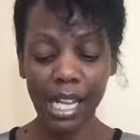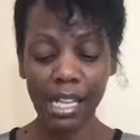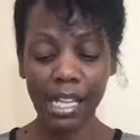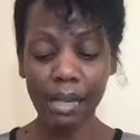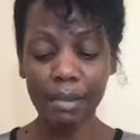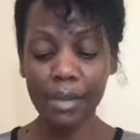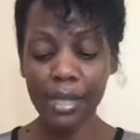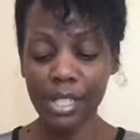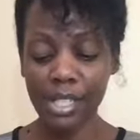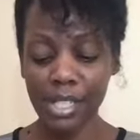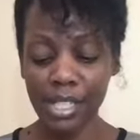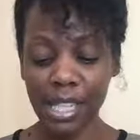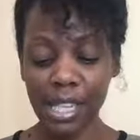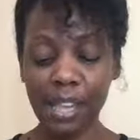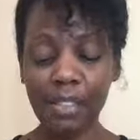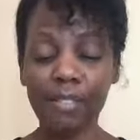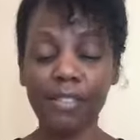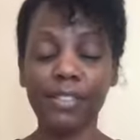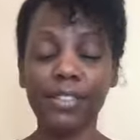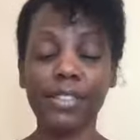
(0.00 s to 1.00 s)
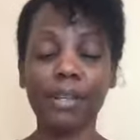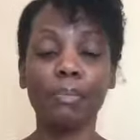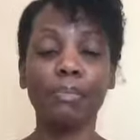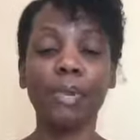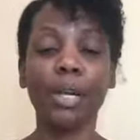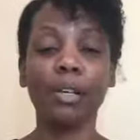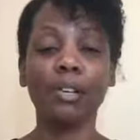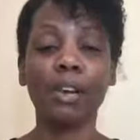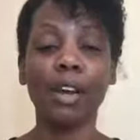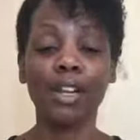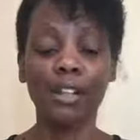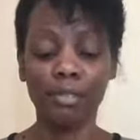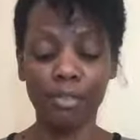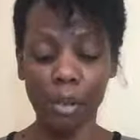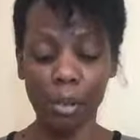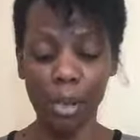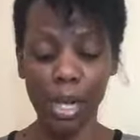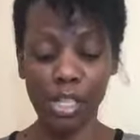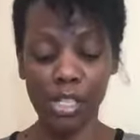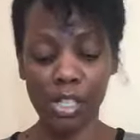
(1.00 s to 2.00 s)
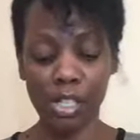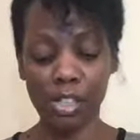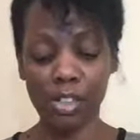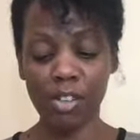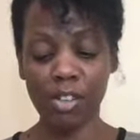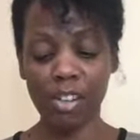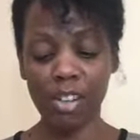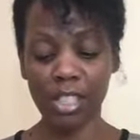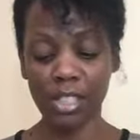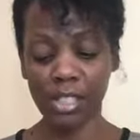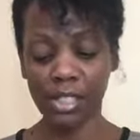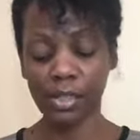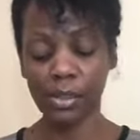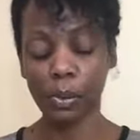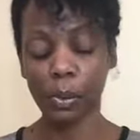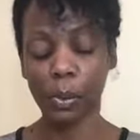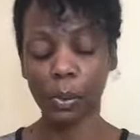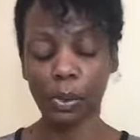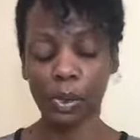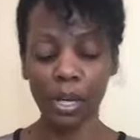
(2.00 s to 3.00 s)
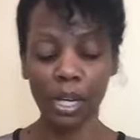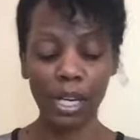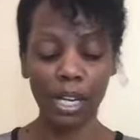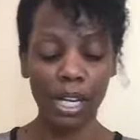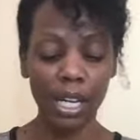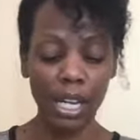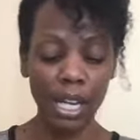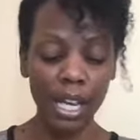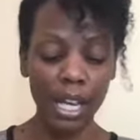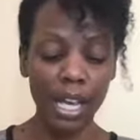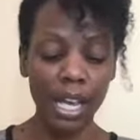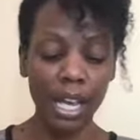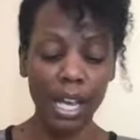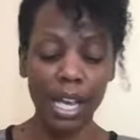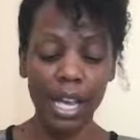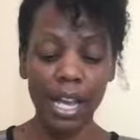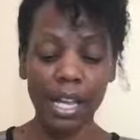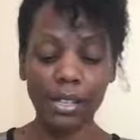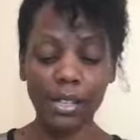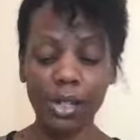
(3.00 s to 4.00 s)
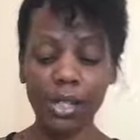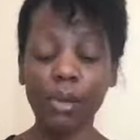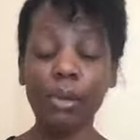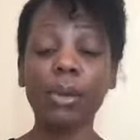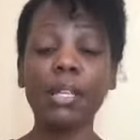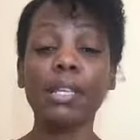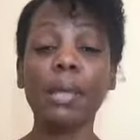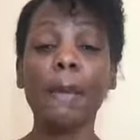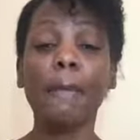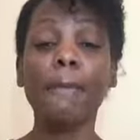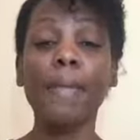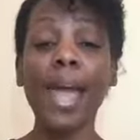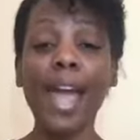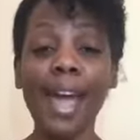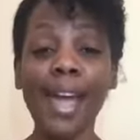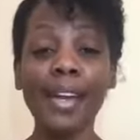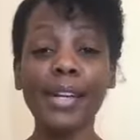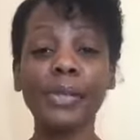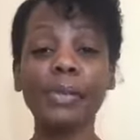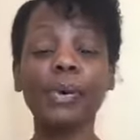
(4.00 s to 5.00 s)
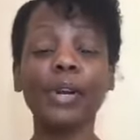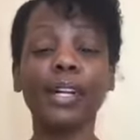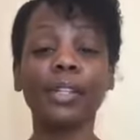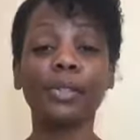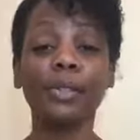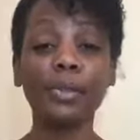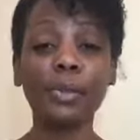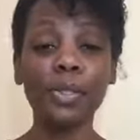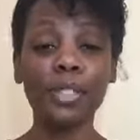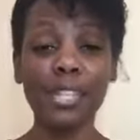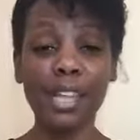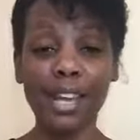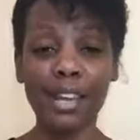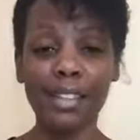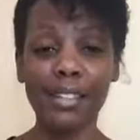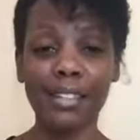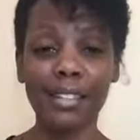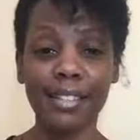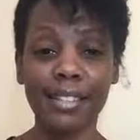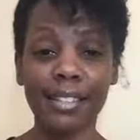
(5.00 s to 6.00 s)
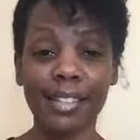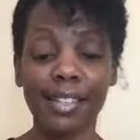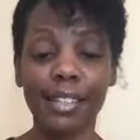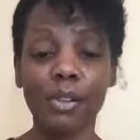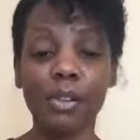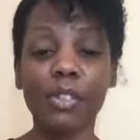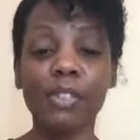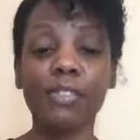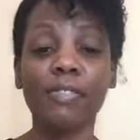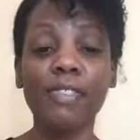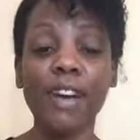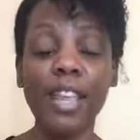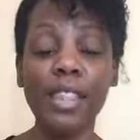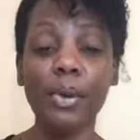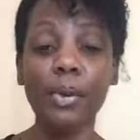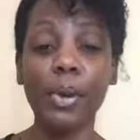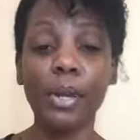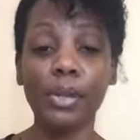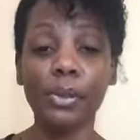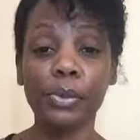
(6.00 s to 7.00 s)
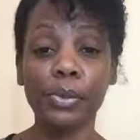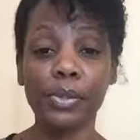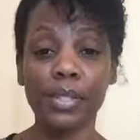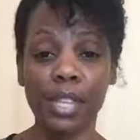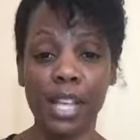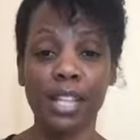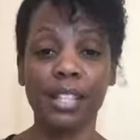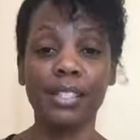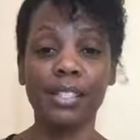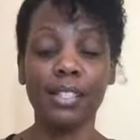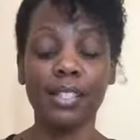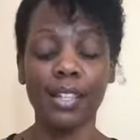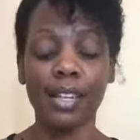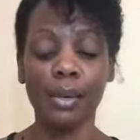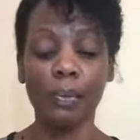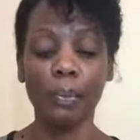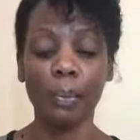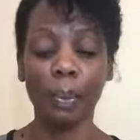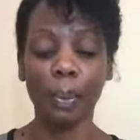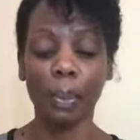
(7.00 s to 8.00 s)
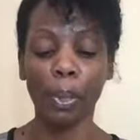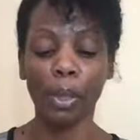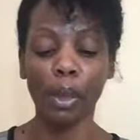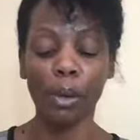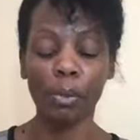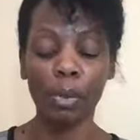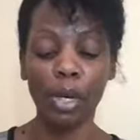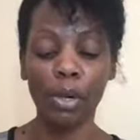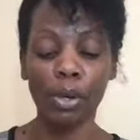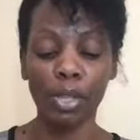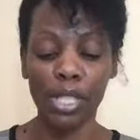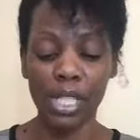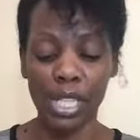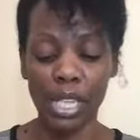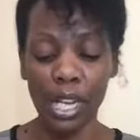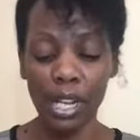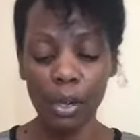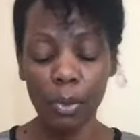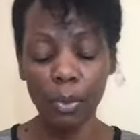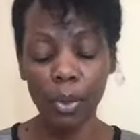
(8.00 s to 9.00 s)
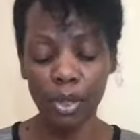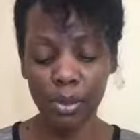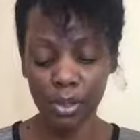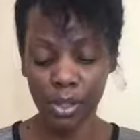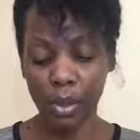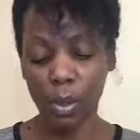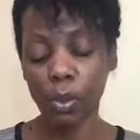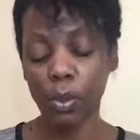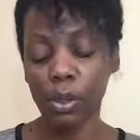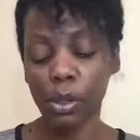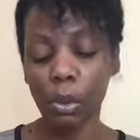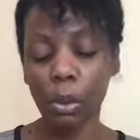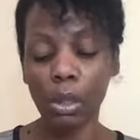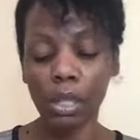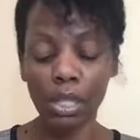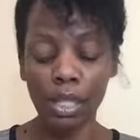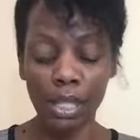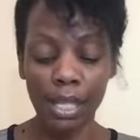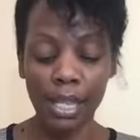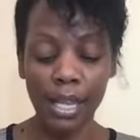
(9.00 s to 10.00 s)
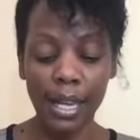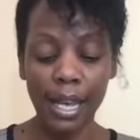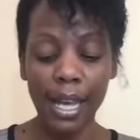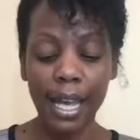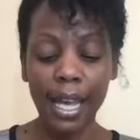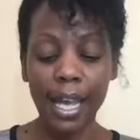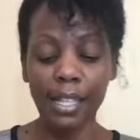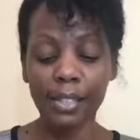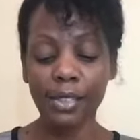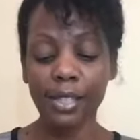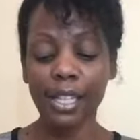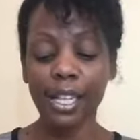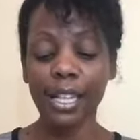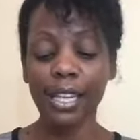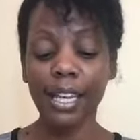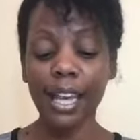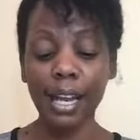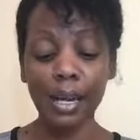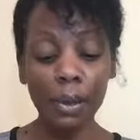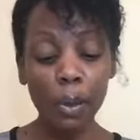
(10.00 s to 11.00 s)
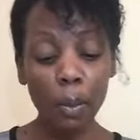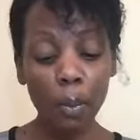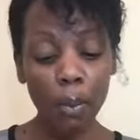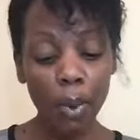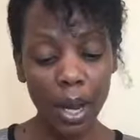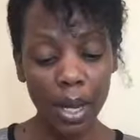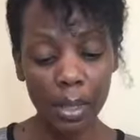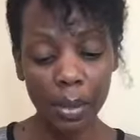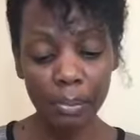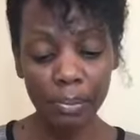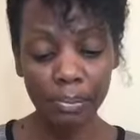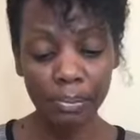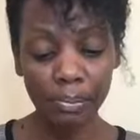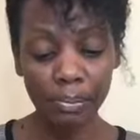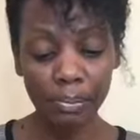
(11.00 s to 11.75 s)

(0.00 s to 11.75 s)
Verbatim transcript: let me just give some background information on the story. So there was a man who had two sons. There was a father who had two sons. One was a younger one, was an older one. So the younger one,